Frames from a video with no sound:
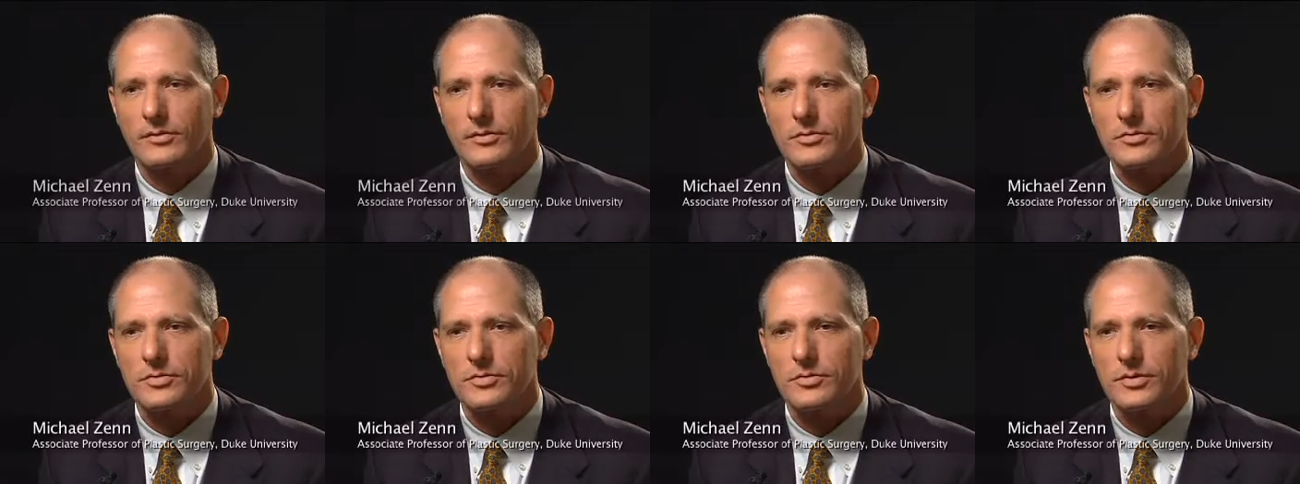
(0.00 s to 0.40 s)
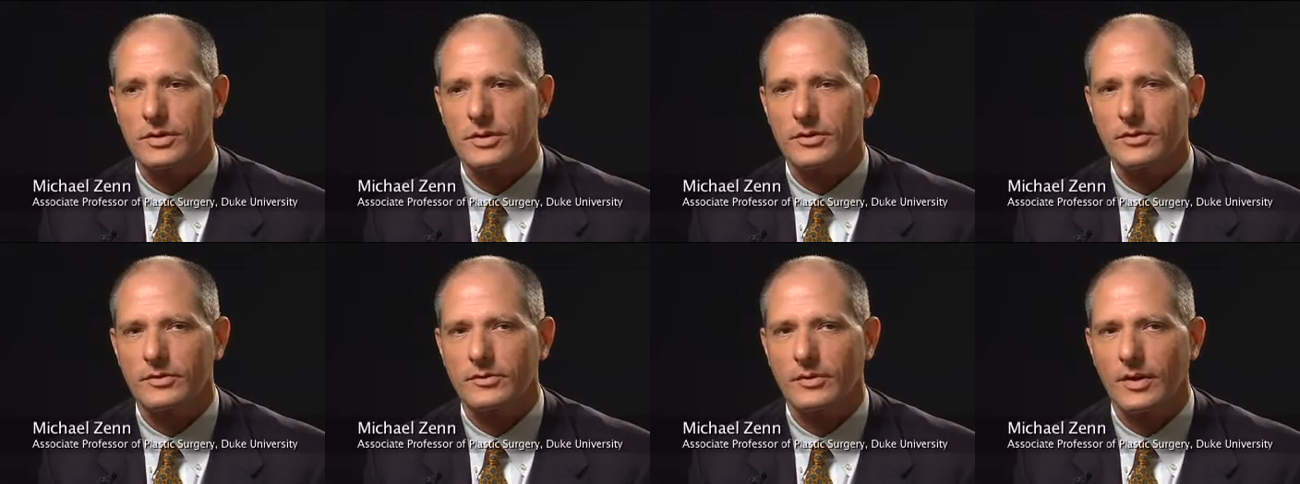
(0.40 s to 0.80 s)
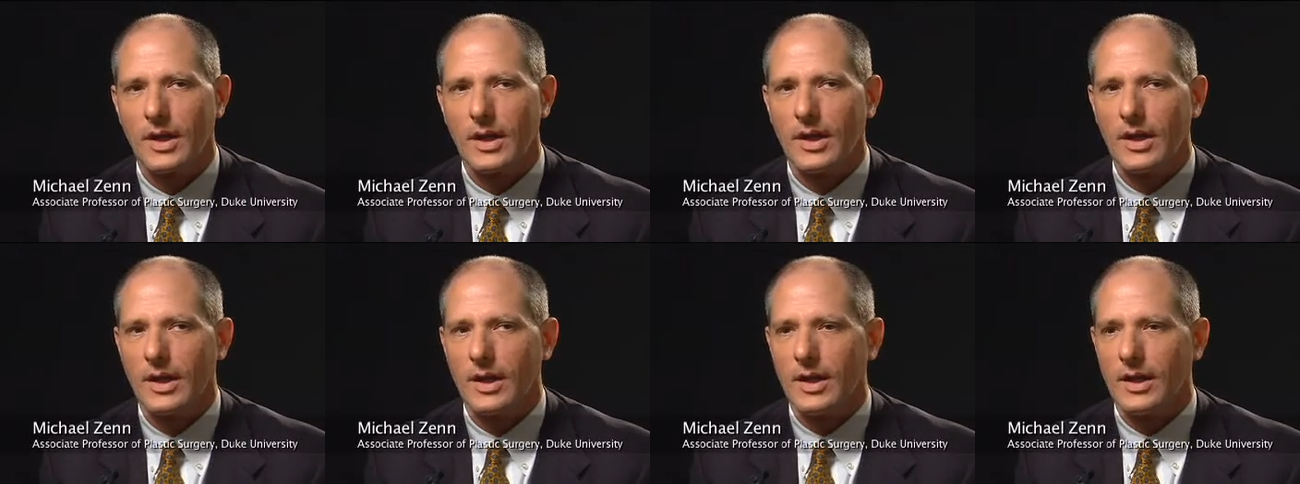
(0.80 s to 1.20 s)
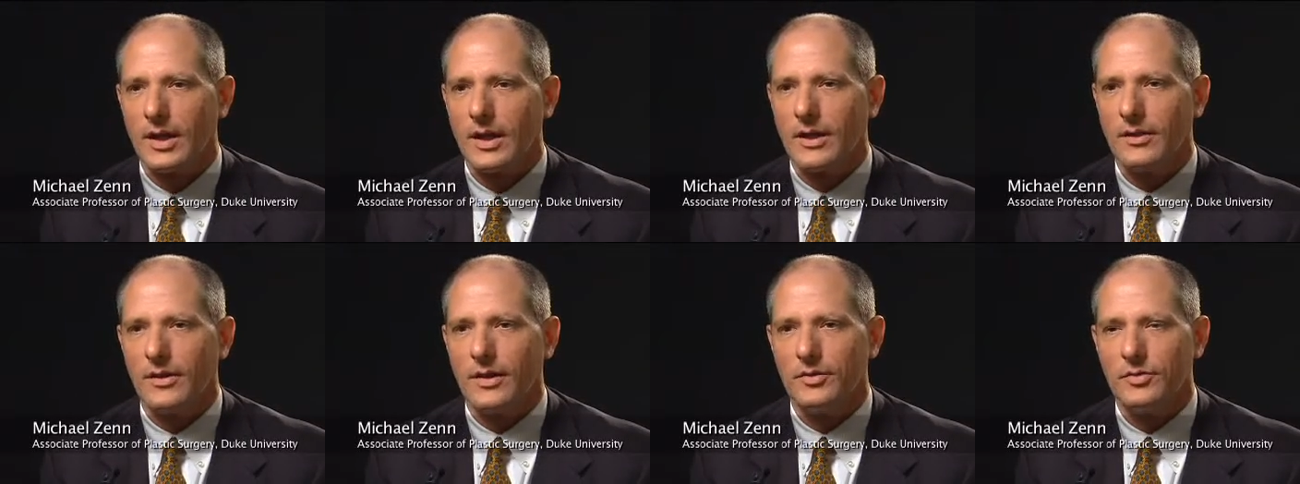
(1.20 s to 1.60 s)
surgery is
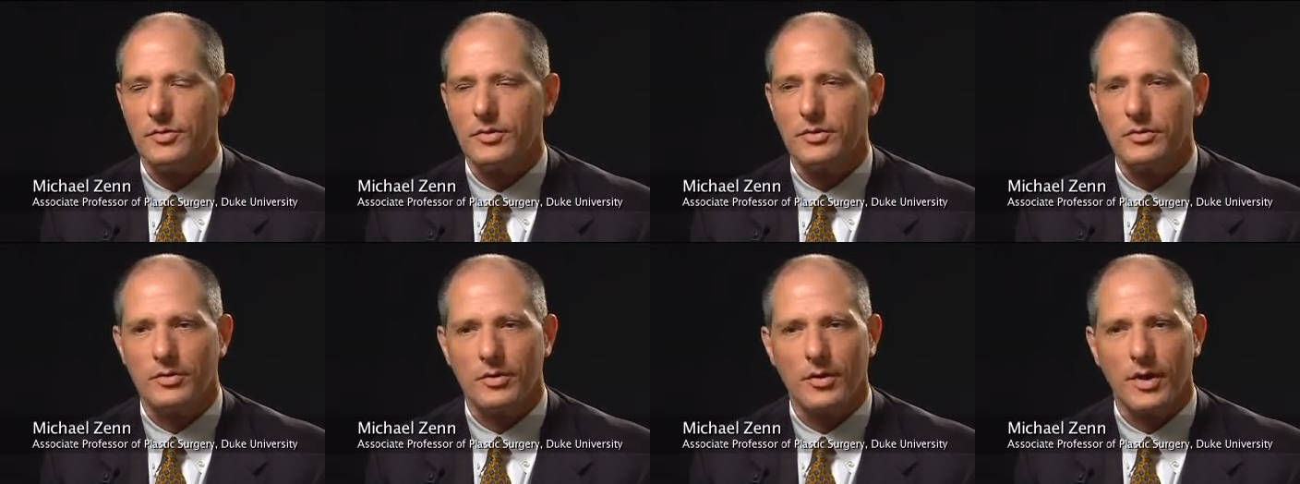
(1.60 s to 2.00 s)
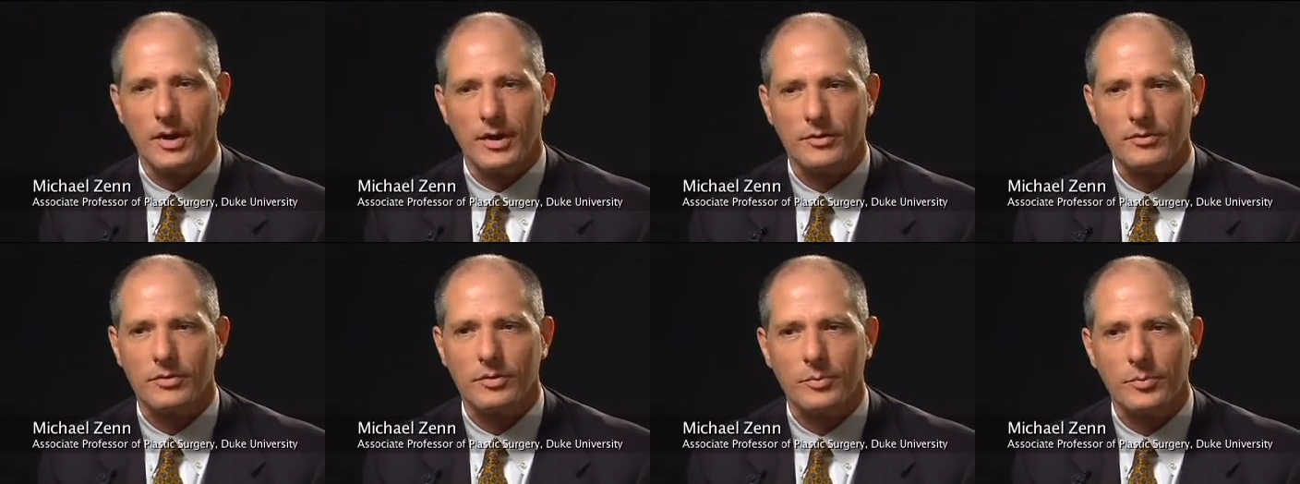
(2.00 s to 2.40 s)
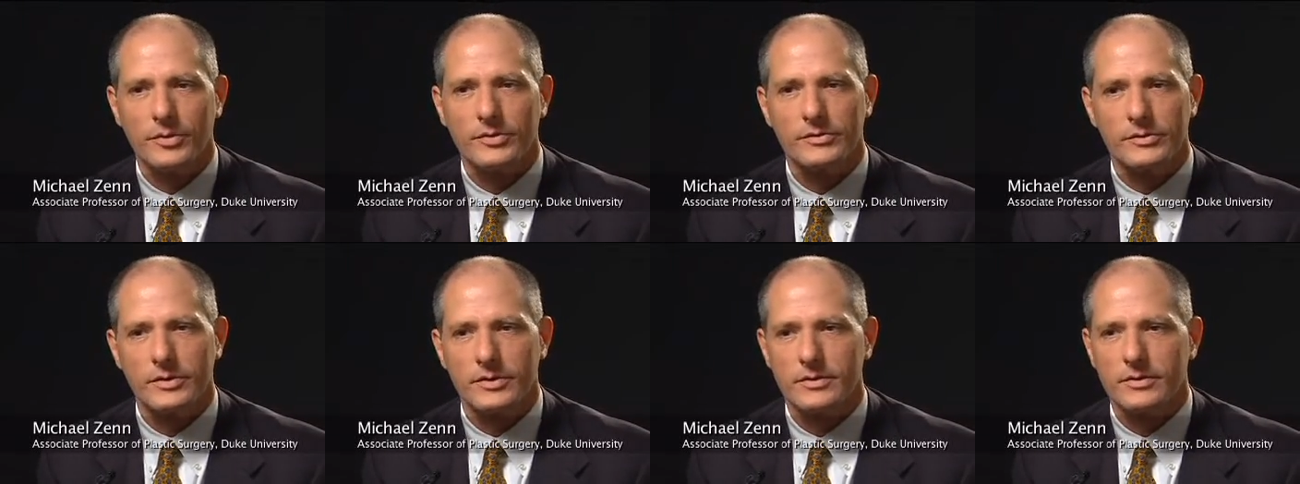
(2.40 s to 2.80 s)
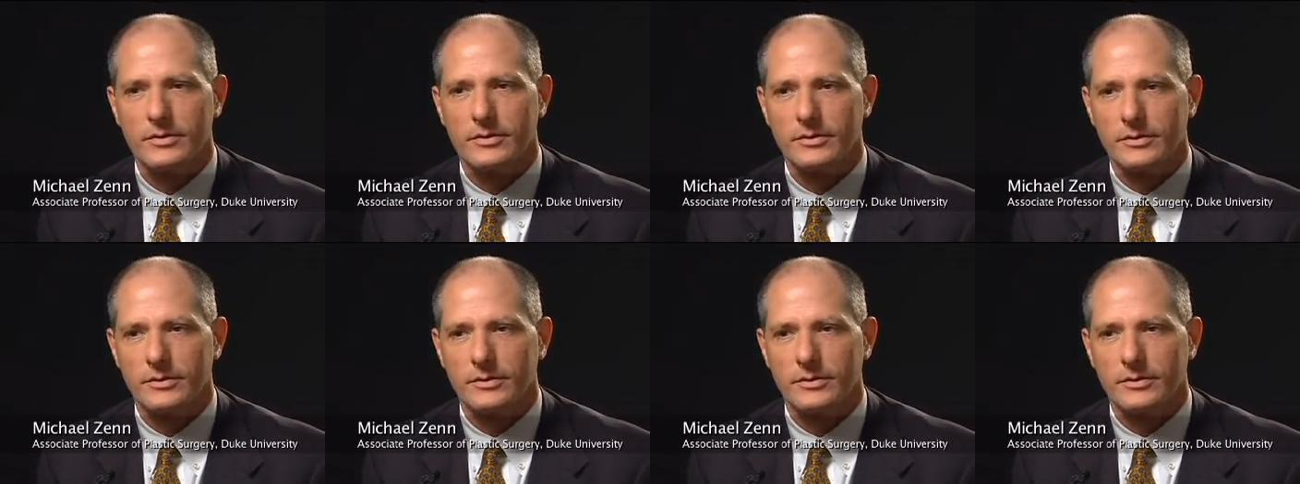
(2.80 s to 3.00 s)
that you can know how to do a procedure,